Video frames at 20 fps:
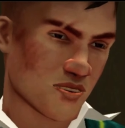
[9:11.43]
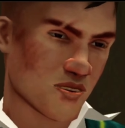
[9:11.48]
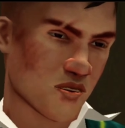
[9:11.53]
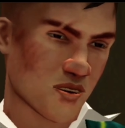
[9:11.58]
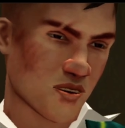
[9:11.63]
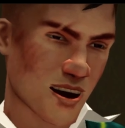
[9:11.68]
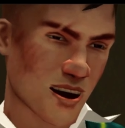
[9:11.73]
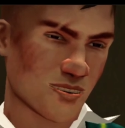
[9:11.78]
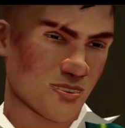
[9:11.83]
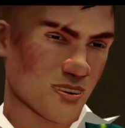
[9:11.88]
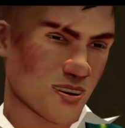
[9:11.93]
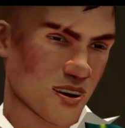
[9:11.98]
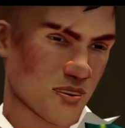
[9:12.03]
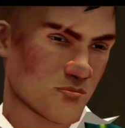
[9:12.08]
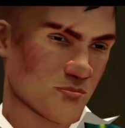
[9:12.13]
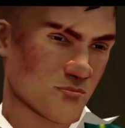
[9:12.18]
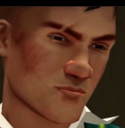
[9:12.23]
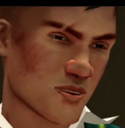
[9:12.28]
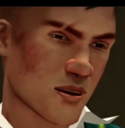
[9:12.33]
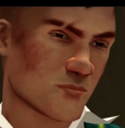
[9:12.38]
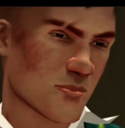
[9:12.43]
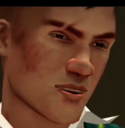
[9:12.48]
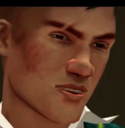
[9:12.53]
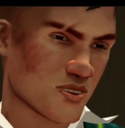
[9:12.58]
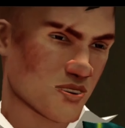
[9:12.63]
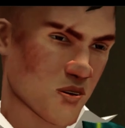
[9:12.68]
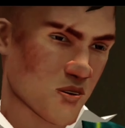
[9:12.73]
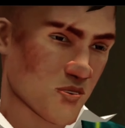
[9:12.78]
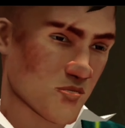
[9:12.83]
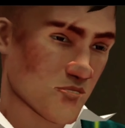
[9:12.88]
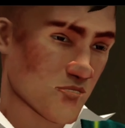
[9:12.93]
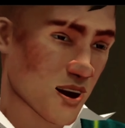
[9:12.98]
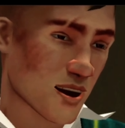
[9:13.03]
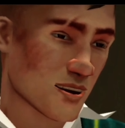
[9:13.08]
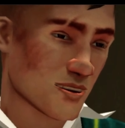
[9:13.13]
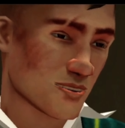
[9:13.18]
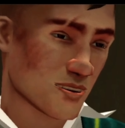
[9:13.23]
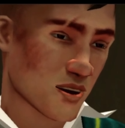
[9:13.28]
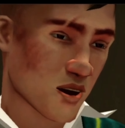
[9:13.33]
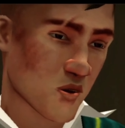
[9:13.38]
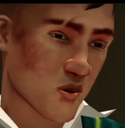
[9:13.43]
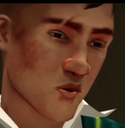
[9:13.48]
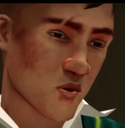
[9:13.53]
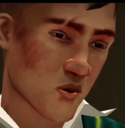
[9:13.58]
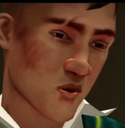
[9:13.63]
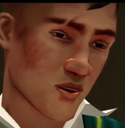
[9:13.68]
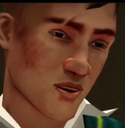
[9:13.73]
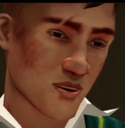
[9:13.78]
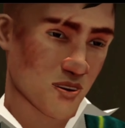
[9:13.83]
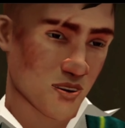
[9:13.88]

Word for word: haven't you got some imaginary friends to go